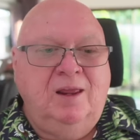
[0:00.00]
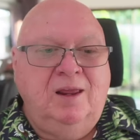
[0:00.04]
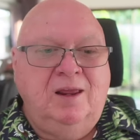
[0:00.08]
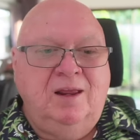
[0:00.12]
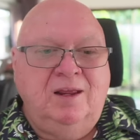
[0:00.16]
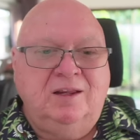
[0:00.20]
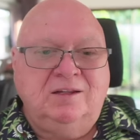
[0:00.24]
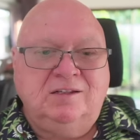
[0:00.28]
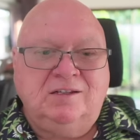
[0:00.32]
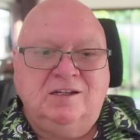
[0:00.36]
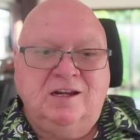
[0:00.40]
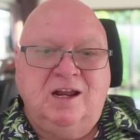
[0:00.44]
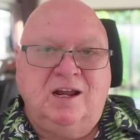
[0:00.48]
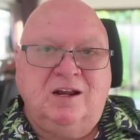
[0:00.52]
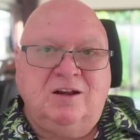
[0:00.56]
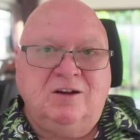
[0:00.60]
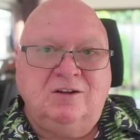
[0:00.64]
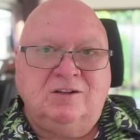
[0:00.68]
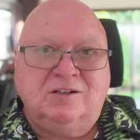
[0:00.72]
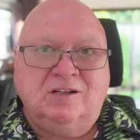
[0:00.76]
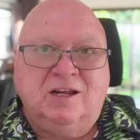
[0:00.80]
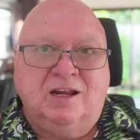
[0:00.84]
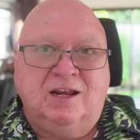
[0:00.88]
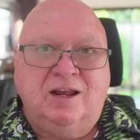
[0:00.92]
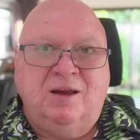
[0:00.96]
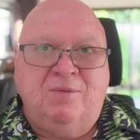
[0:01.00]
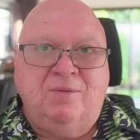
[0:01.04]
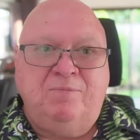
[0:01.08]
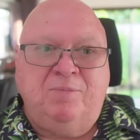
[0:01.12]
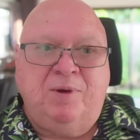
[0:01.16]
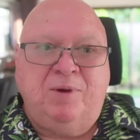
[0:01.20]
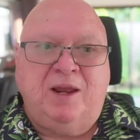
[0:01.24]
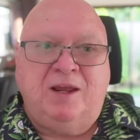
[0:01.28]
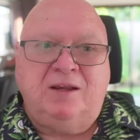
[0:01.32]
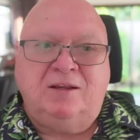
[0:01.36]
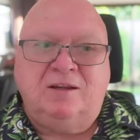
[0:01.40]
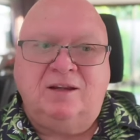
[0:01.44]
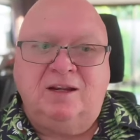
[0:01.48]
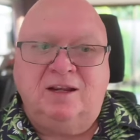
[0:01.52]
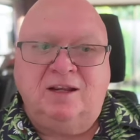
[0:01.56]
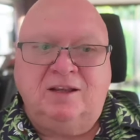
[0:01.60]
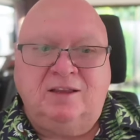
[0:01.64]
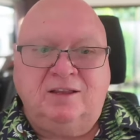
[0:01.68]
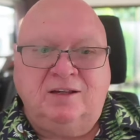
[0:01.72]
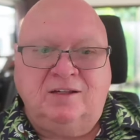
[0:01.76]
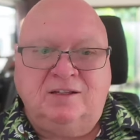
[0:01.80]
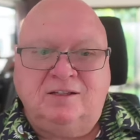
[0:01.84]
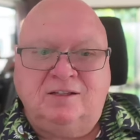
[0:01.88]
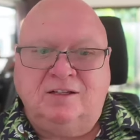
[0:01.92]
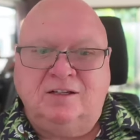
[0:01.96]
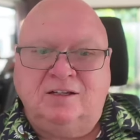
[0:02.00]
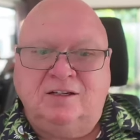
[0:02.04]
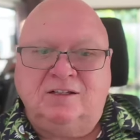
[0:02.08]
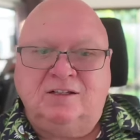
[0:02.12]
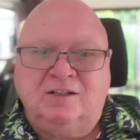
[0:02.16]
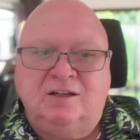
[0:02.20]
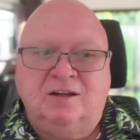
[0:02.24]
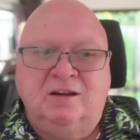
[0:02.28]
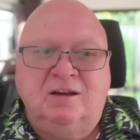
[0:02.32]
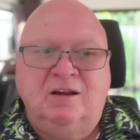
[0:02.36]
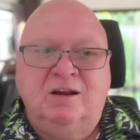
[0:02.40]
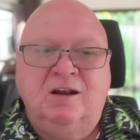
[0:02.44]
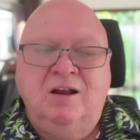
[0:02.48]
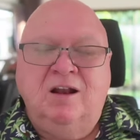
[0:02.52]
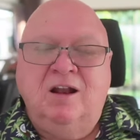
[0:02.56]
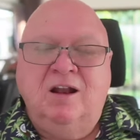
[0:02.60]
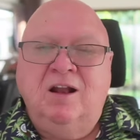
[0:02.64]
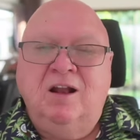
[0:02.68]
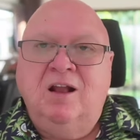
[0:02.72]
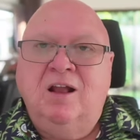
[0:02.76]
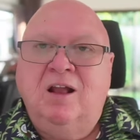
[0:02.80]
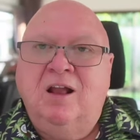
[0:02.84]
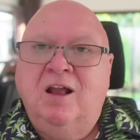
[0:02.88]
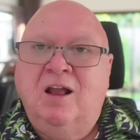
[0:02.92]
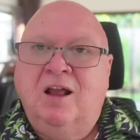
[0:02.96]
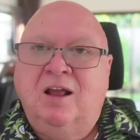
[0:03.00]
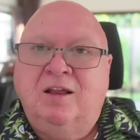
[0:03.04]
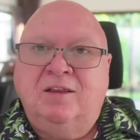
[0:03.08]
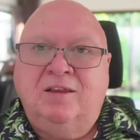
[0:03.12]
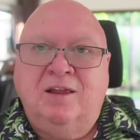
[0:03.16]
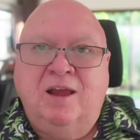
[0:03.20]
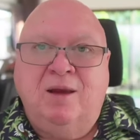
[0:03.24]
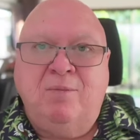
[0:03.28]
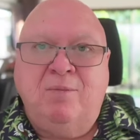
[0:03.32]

And it's not because I got bad teeth, it's just that